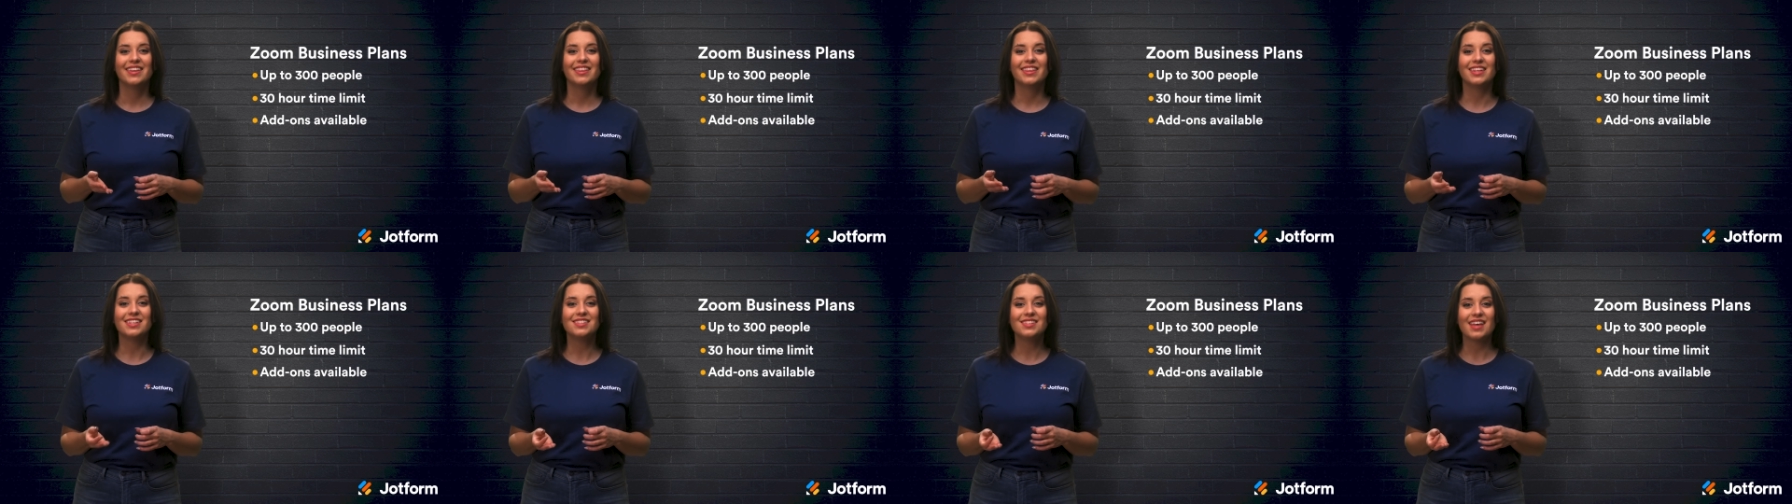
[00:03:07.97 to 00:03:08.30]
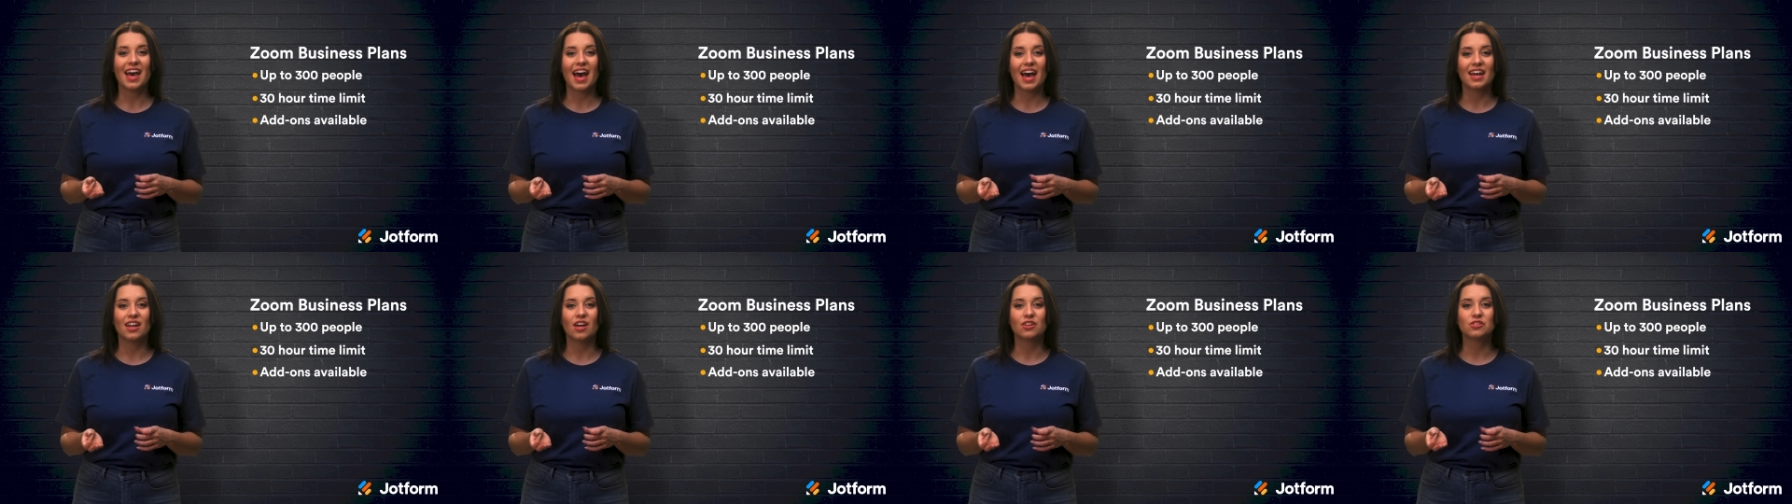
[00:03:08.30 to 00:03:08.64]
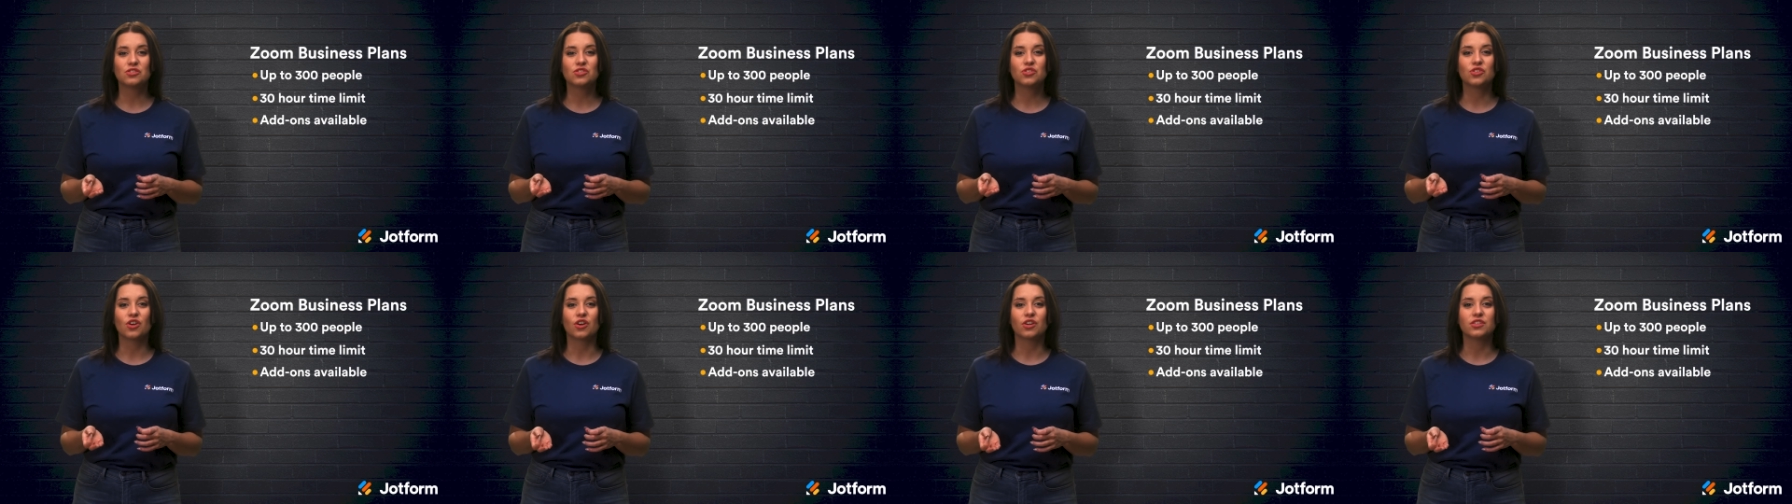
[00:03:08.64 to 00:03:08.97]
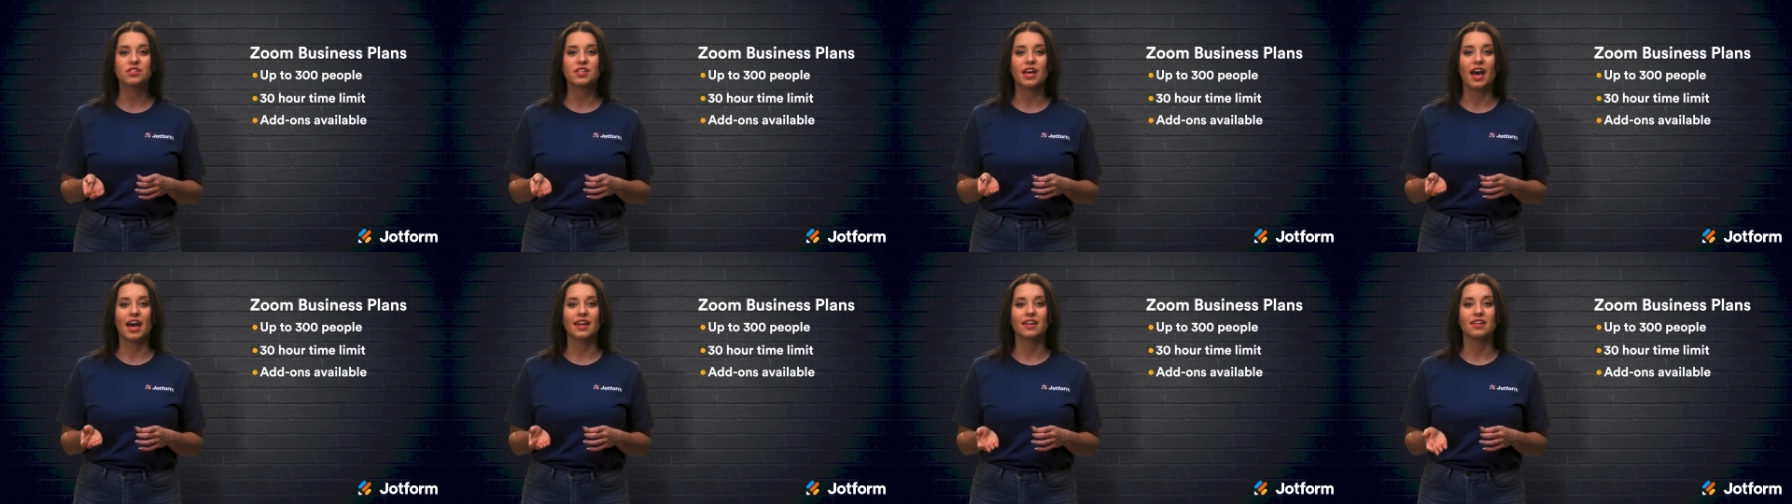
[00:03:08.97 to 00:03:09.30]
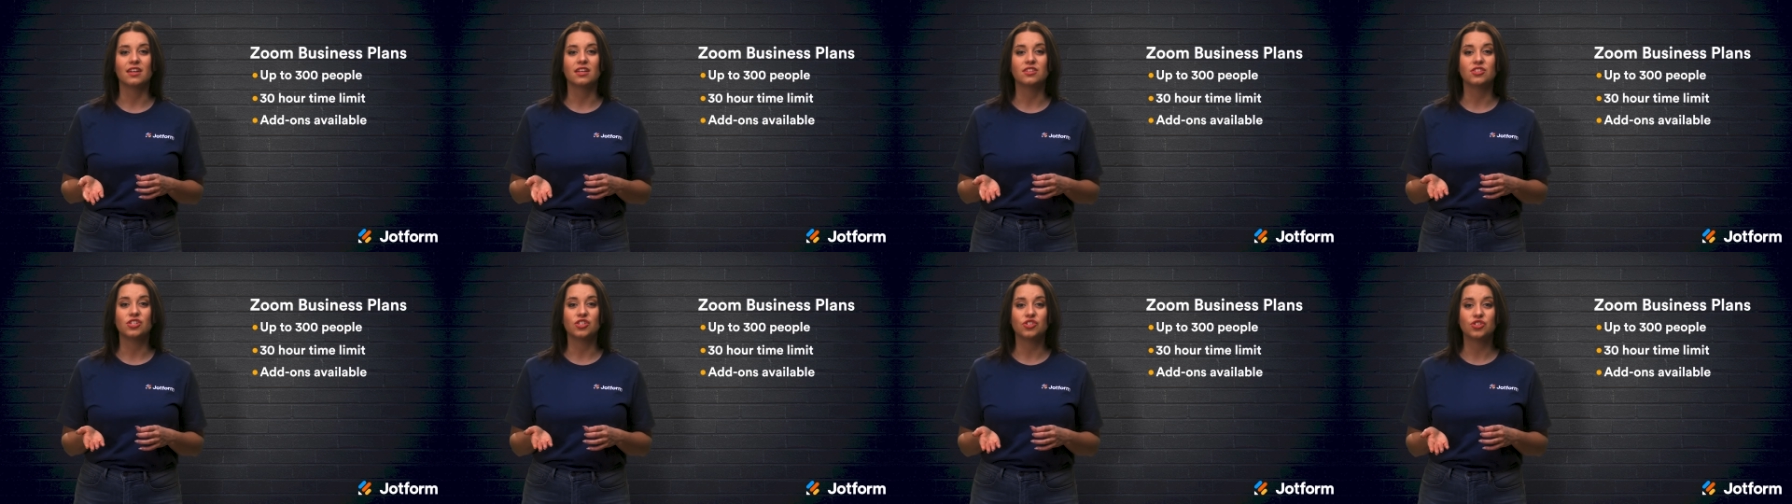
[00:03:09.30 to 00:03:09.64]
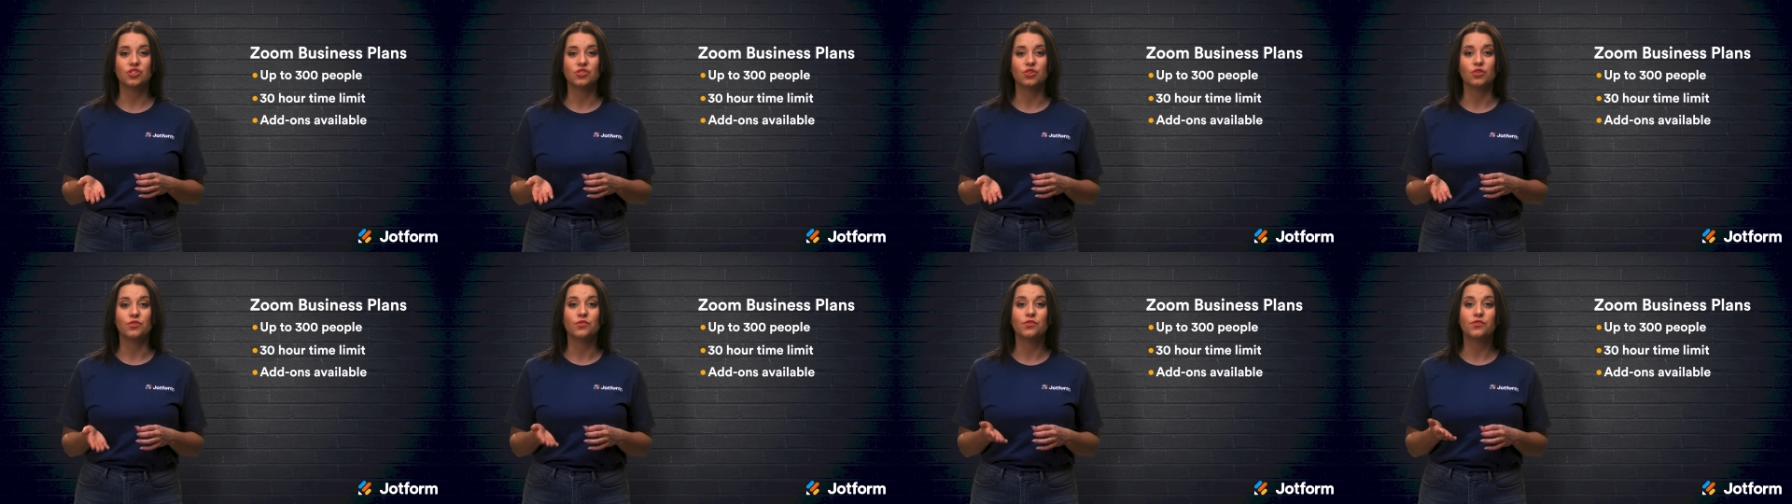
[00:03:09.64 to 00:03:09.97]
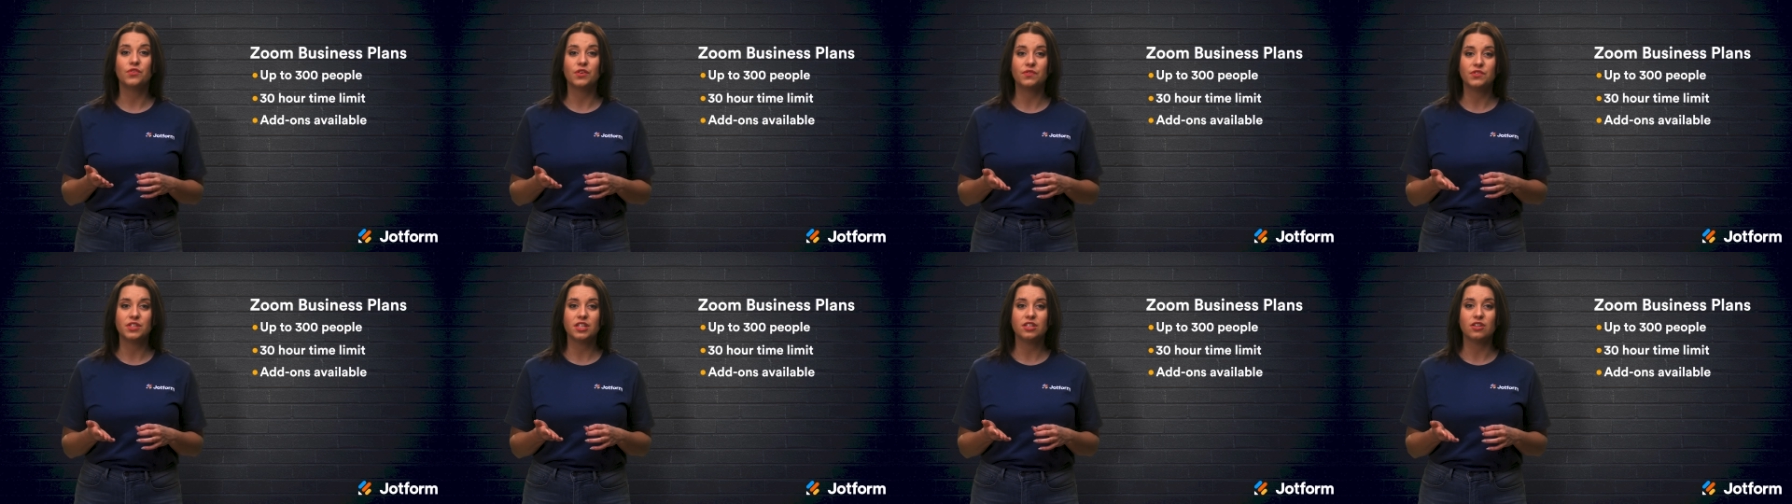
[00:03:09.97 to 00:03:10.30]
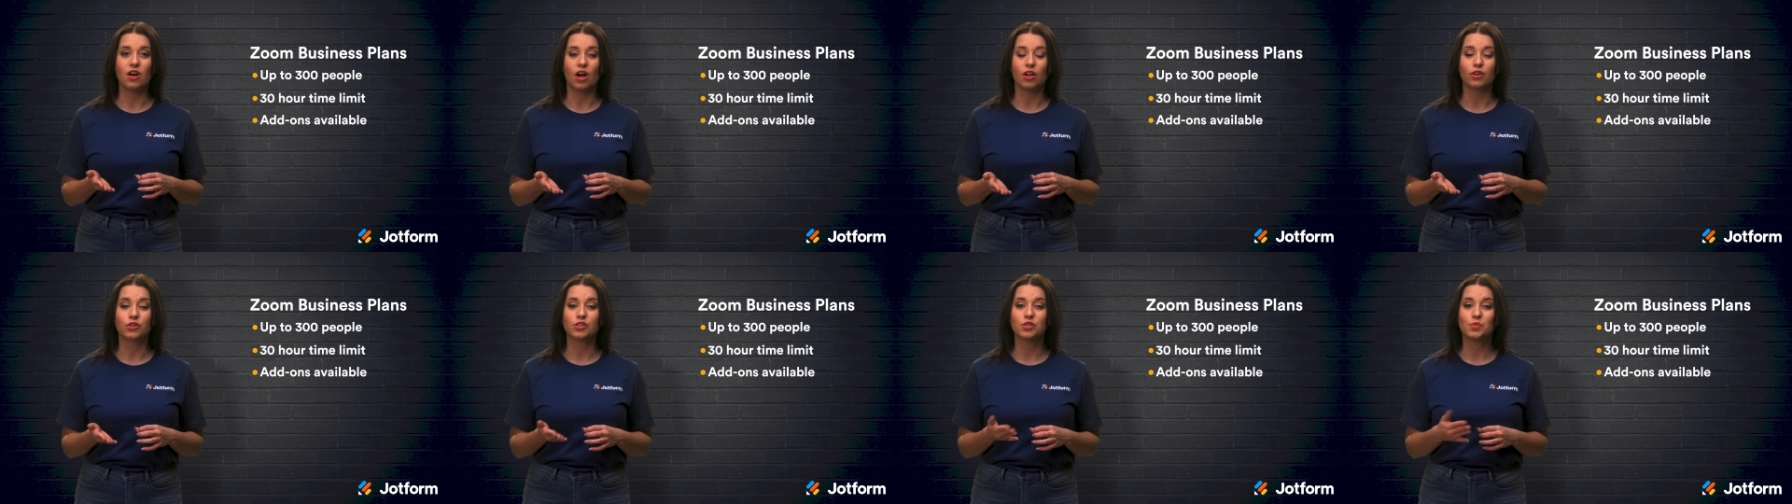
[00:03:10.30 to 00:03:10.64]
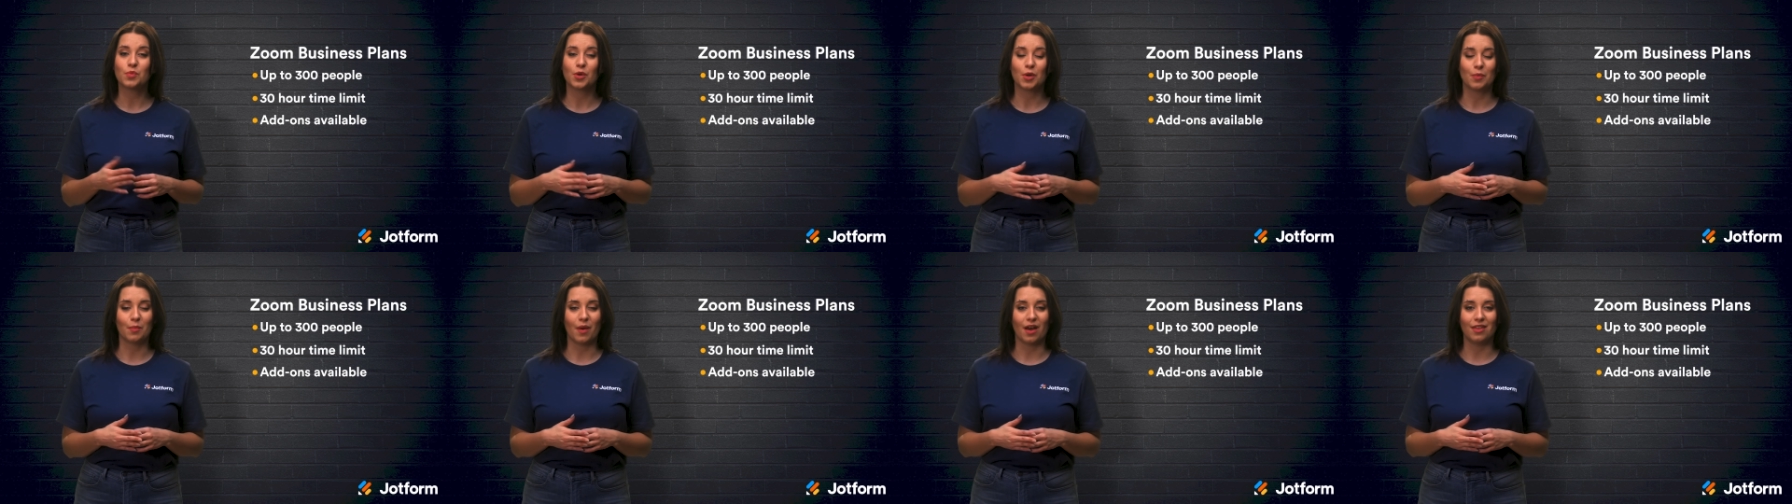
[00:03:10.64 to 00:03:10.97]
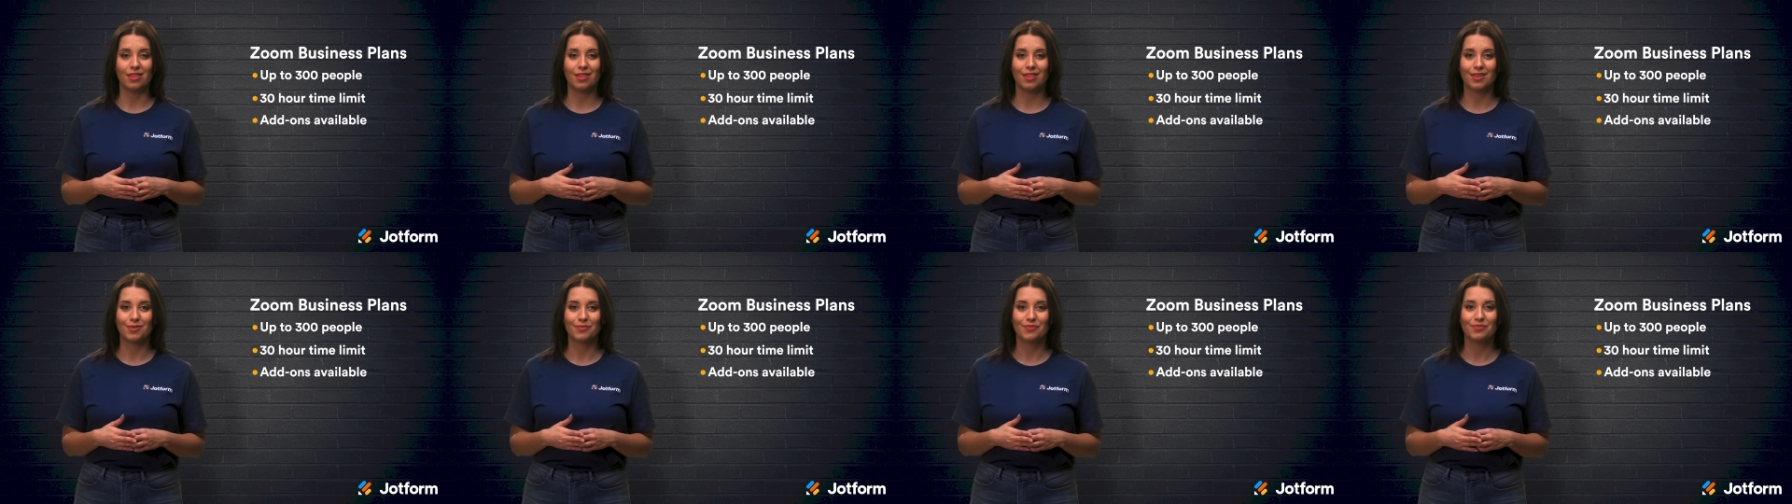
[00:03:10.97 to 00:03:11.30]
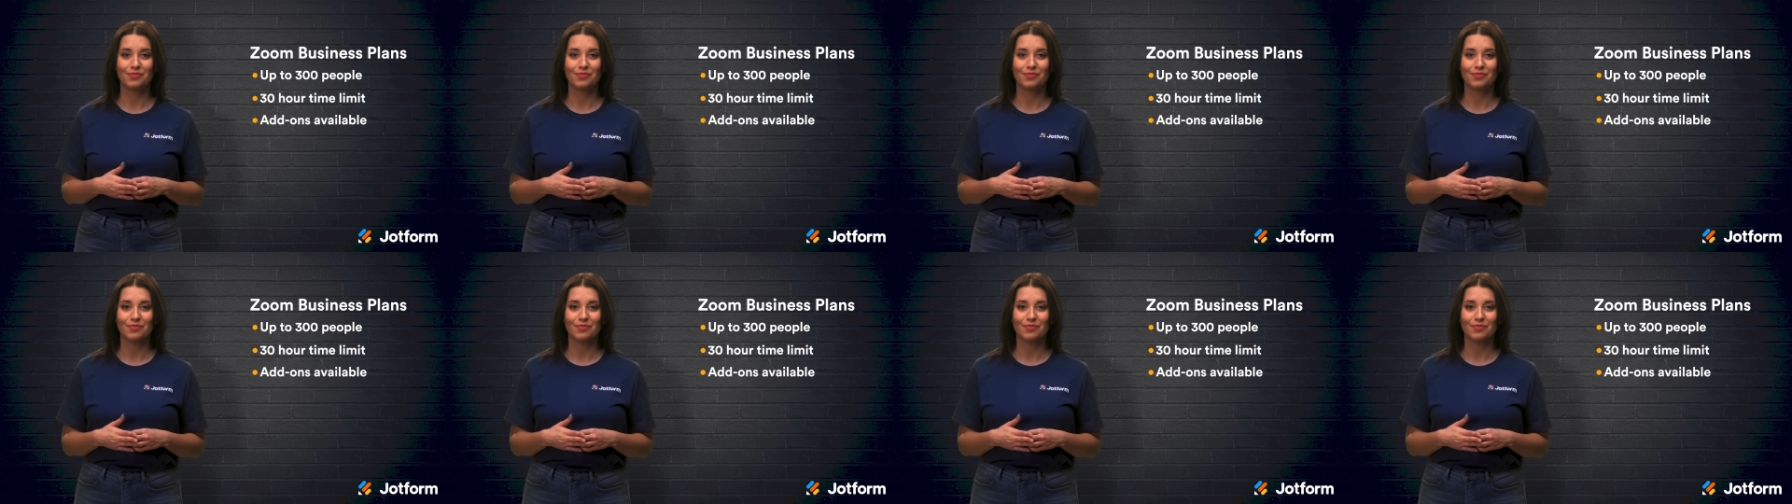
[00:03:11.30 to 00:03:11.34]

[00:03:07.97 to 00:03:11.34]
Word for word: This add-on starts at an additional fifty dollars per month.